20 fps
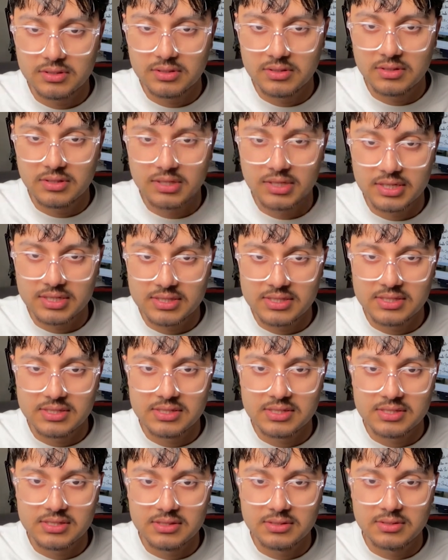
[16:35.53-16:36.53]

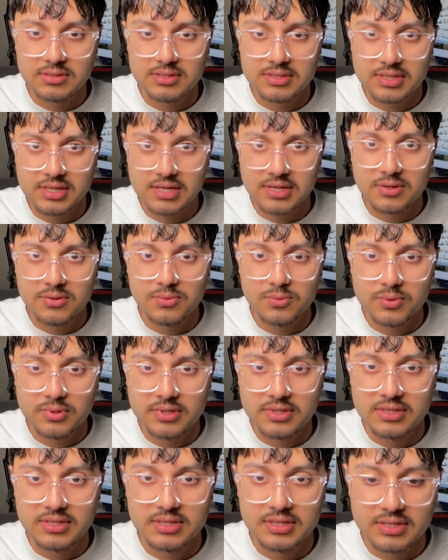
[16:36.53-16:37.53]
Yes, looks like
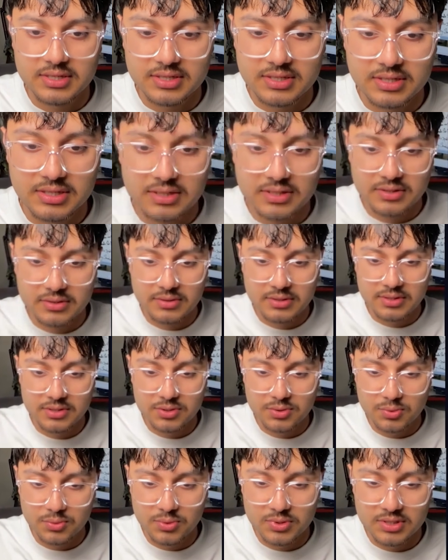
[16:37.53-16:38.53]
we are going to
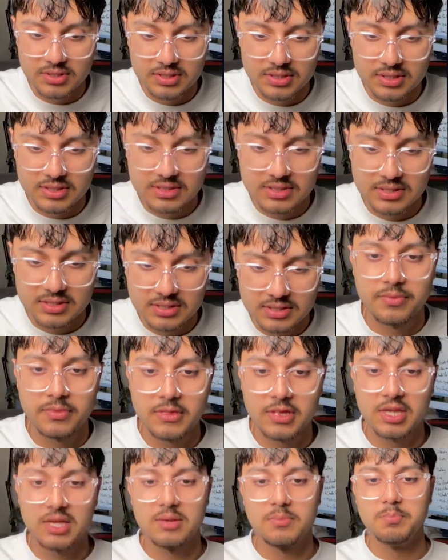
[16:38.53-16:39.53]
win this.
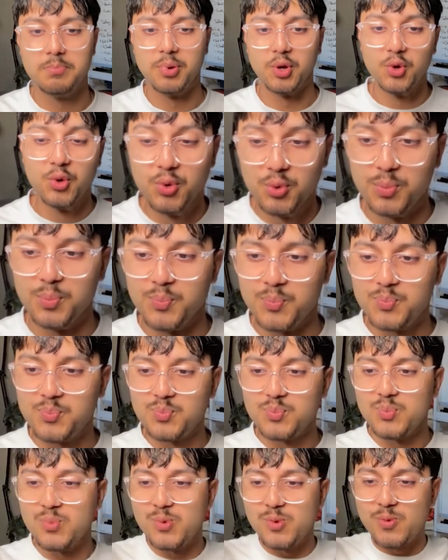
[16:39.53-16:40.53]
And boom,
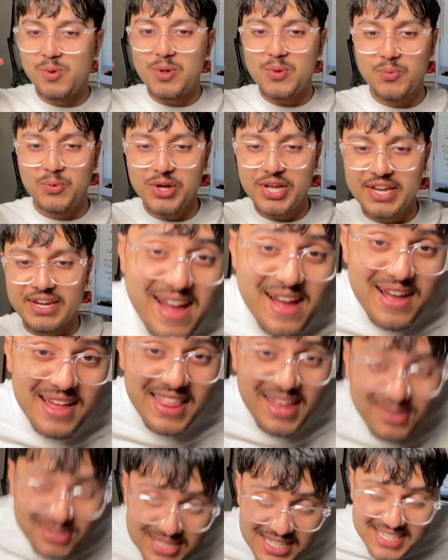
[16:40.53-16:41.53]
we win. That
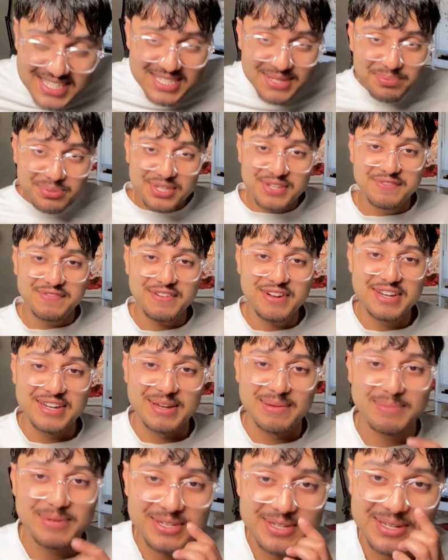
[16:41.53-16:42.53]
was actually pretty fun, I'm
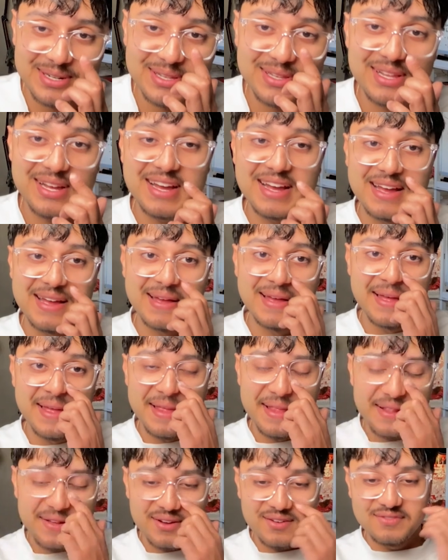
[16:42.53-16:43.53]
not gonna lie.
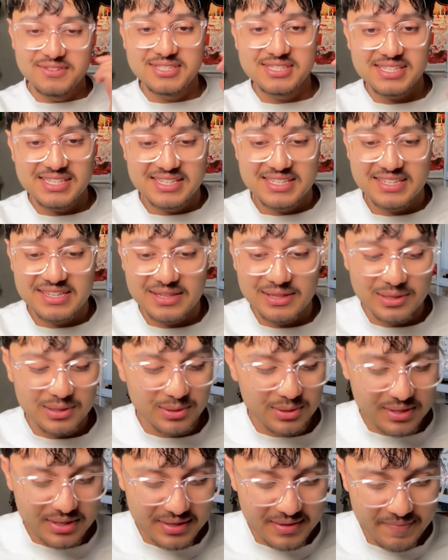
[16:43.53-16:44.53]
Obviously it didn't
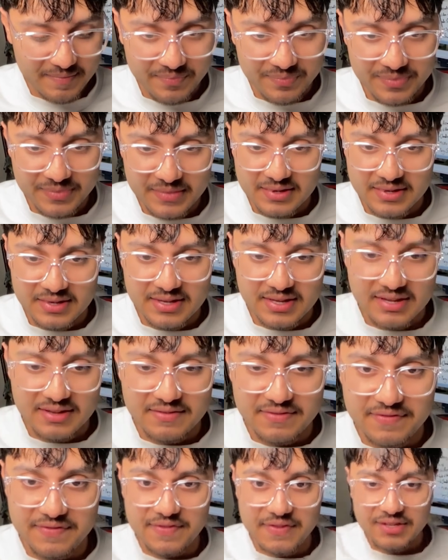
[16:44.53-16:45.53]
look and
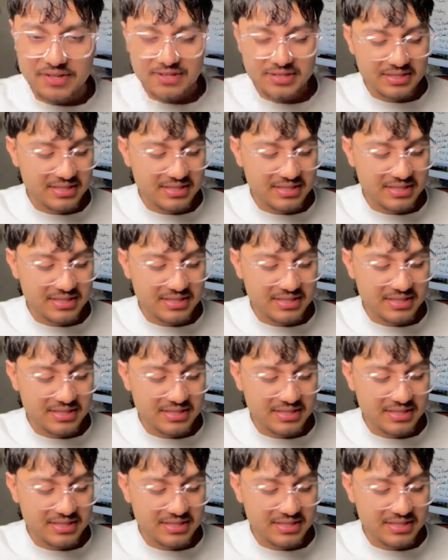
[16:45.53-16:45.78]
feel as